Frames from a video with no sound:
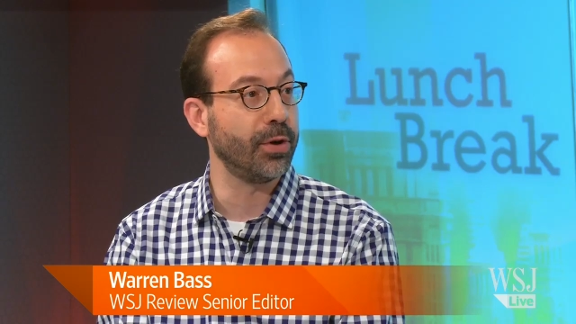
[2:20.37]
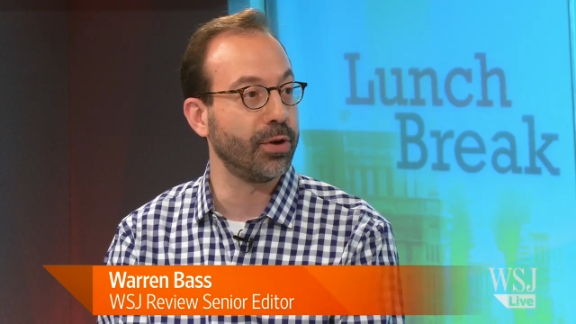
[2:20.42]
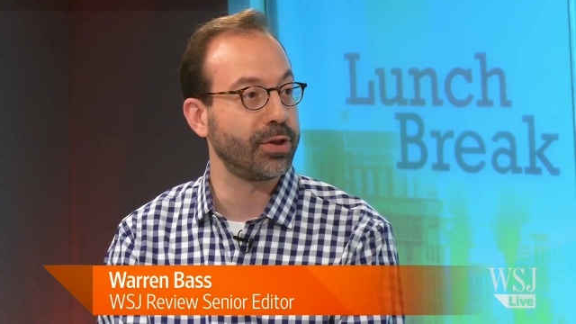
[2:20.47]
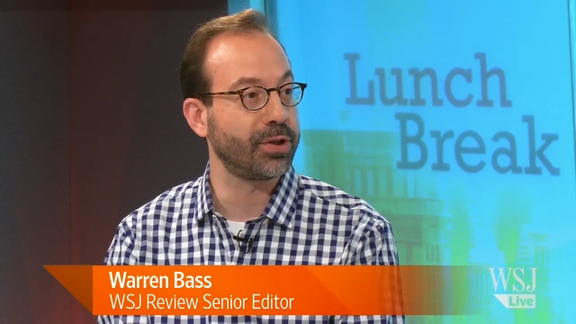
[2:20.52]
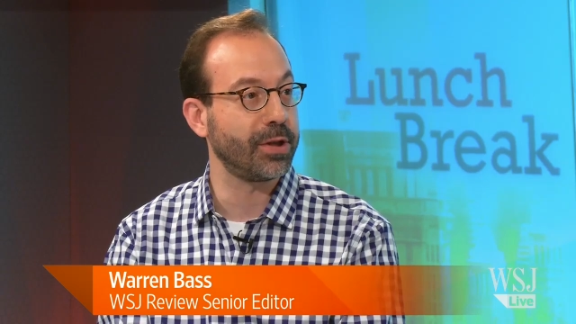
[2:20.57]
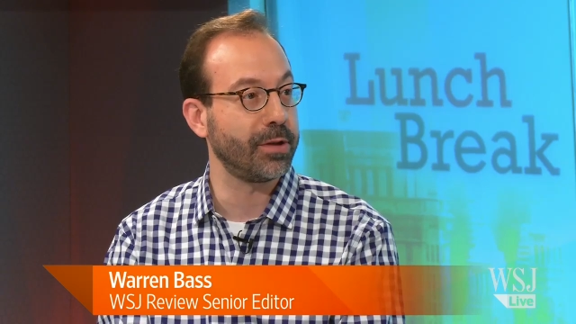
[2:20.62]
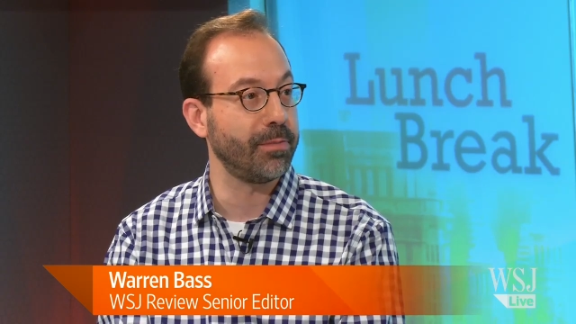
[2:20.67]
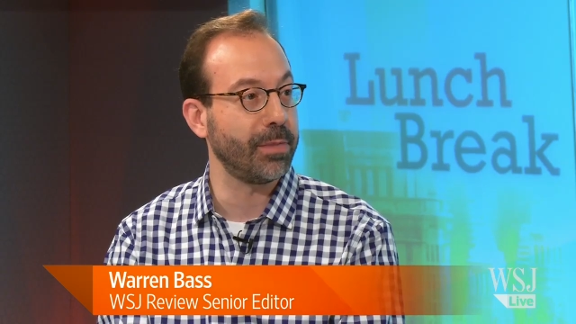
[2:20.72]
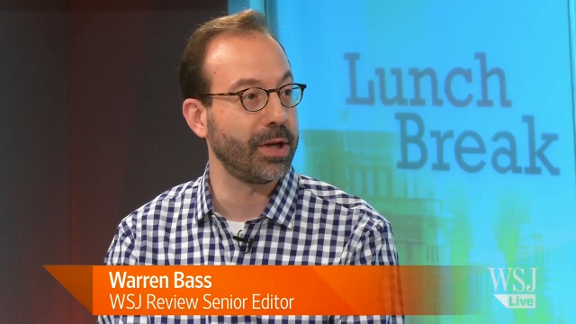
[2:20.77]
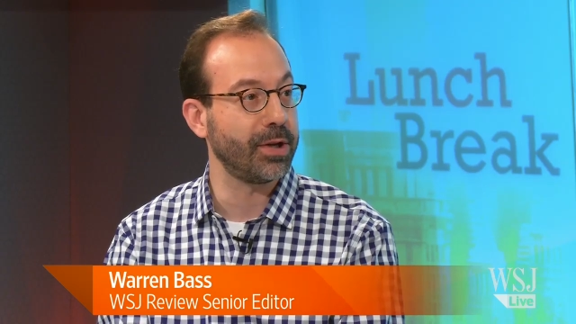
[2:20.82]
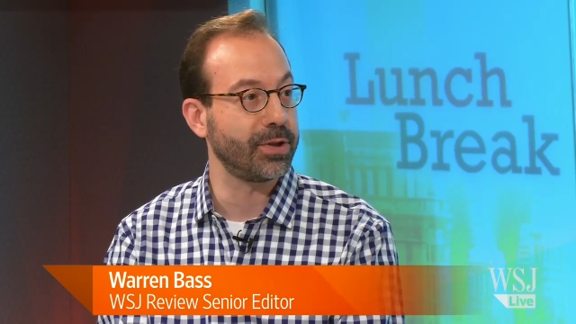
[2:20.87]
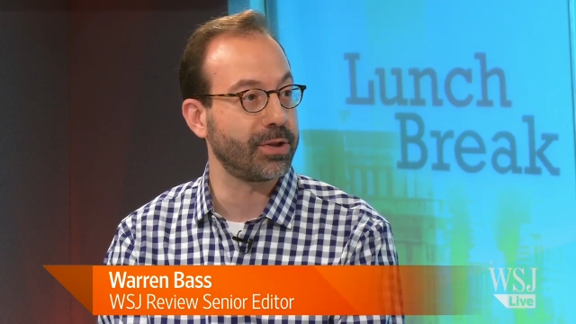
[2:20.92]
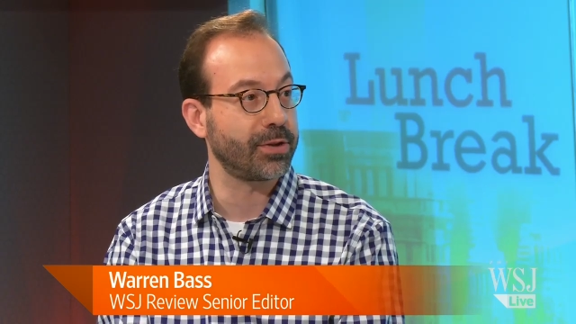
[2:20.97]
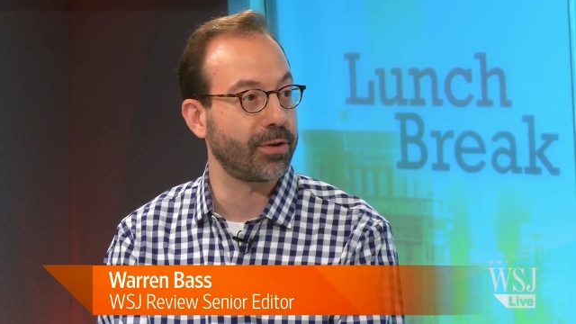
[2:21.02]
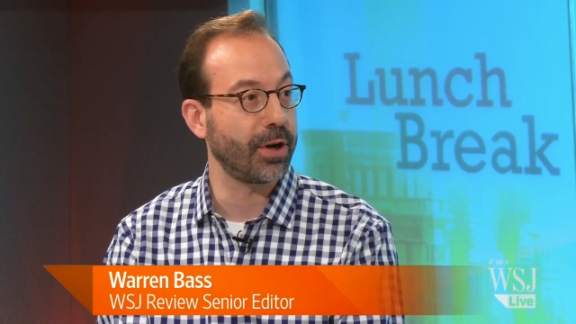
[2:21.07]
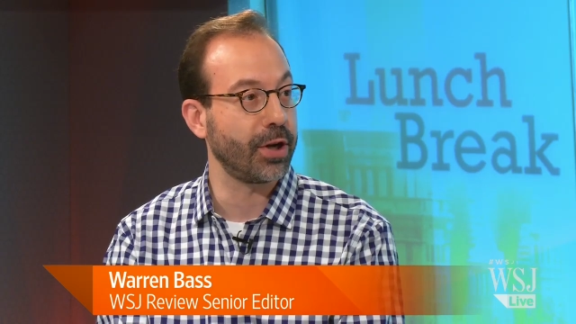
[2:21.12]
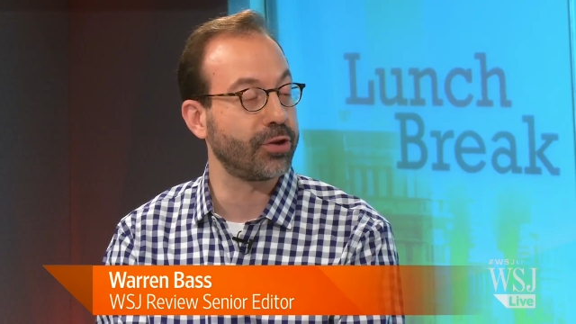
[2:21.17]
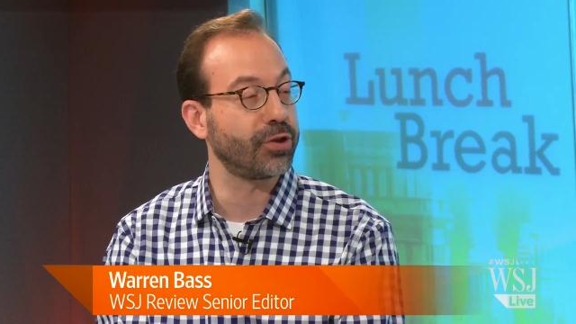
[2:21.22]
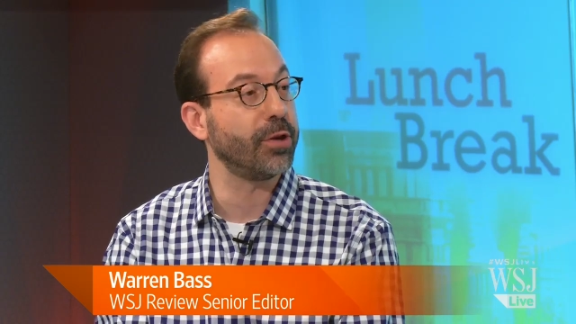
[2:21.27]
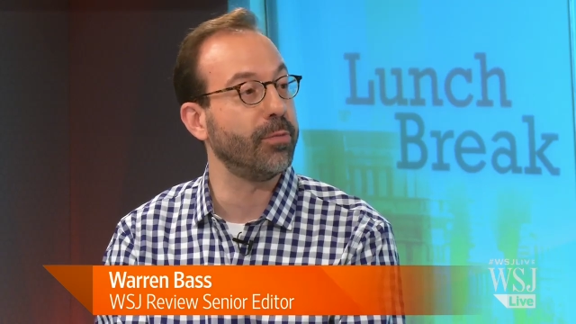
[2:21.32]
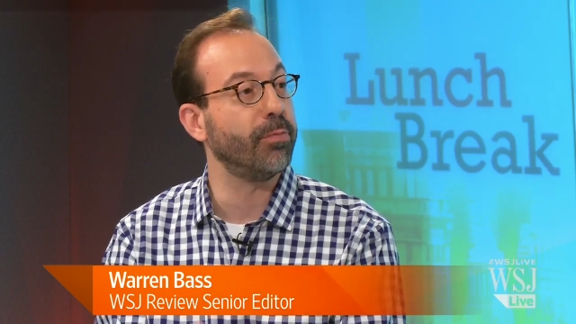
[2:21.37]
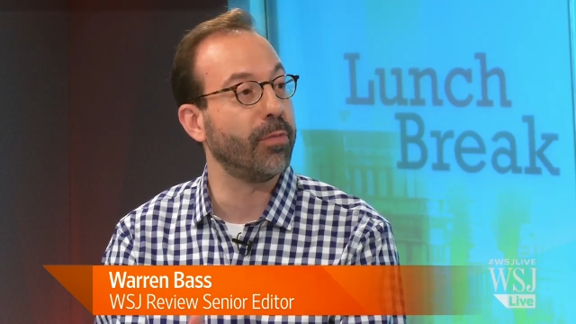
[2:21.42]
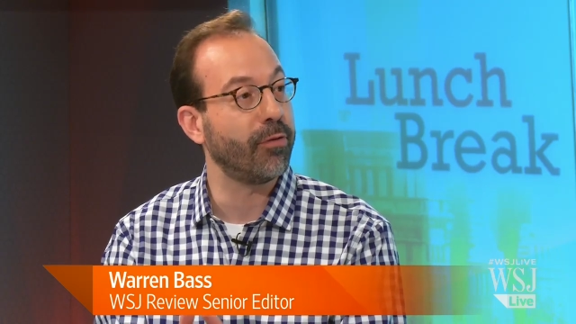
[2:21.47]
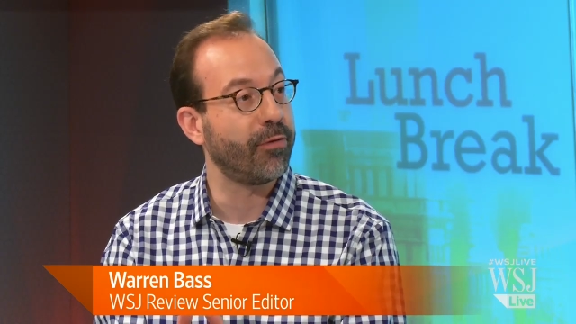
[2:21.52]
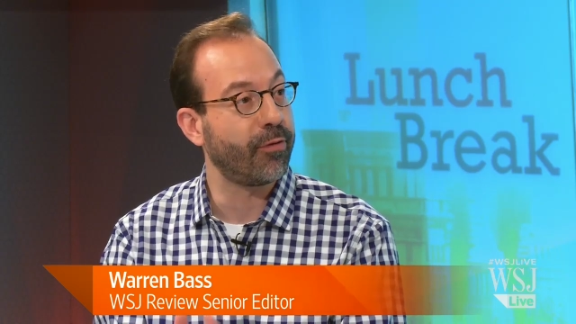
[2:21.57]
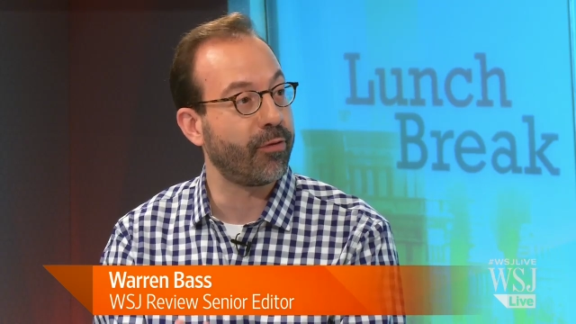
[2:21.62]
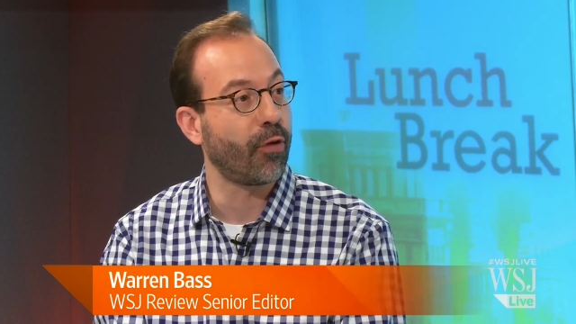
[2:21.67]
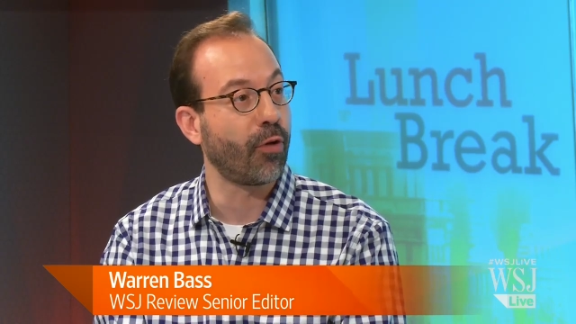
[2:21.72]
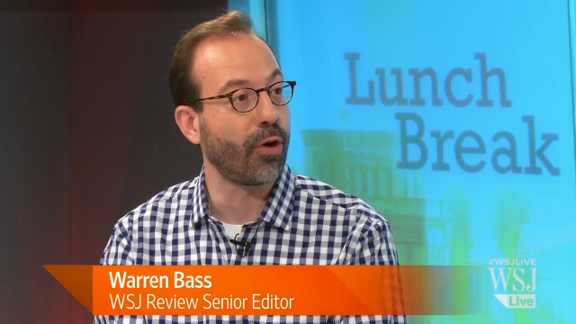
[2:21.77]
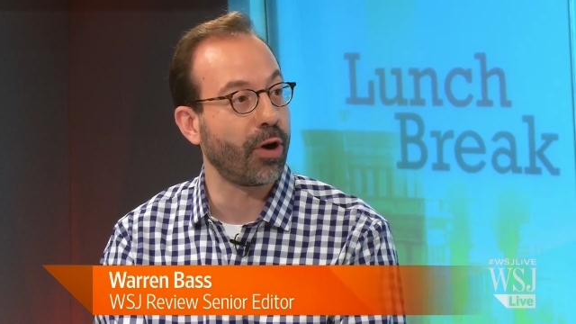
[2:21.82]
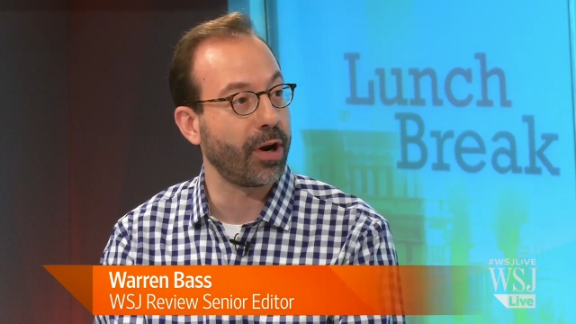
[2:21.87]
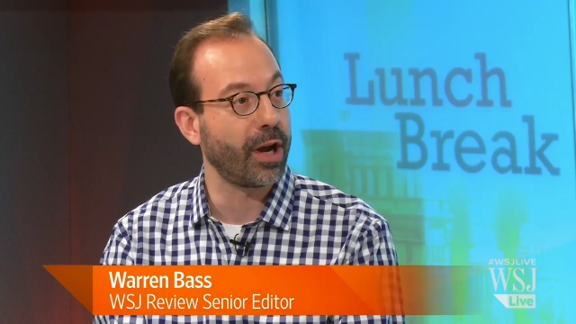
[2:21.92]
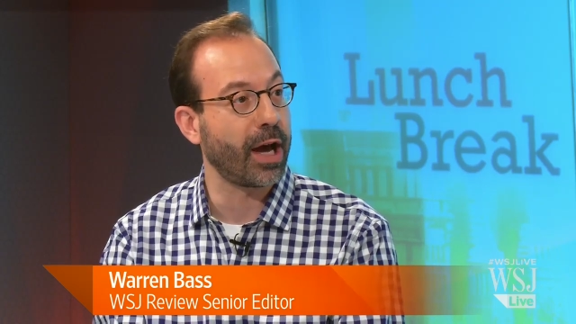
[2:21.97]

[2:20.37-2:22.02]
the Bush administration before